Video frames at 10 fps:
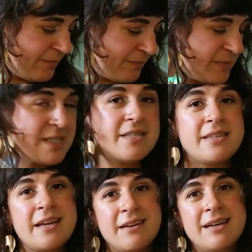This is
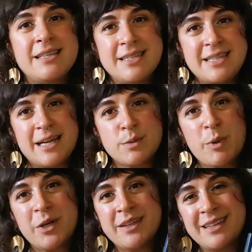like, it's a
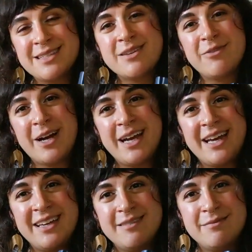textbook. Like, this is a
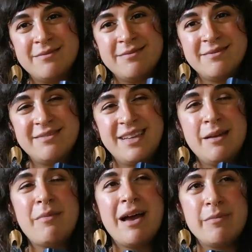very, in
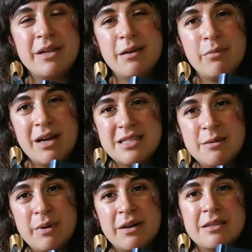my opinion, pricey
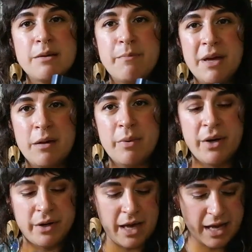book. It's a big
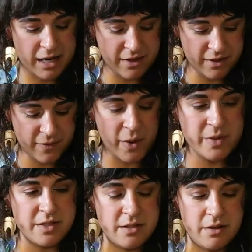book, and I thought that
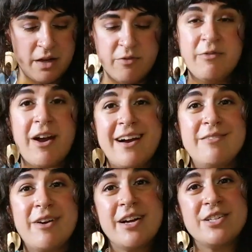was a very,
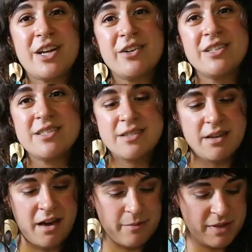very generous
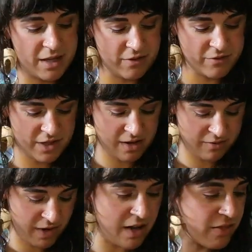gift and
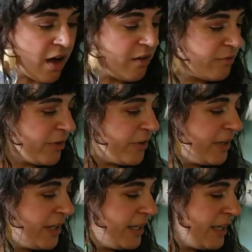very thoughtful.
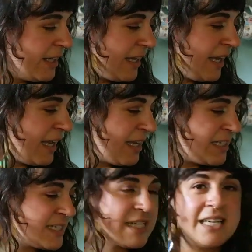
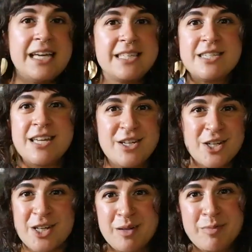And it's such a
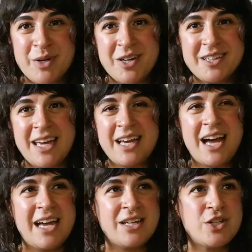good book. Like,
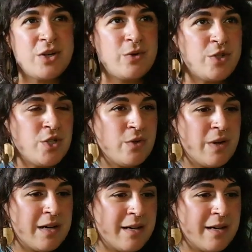I showed you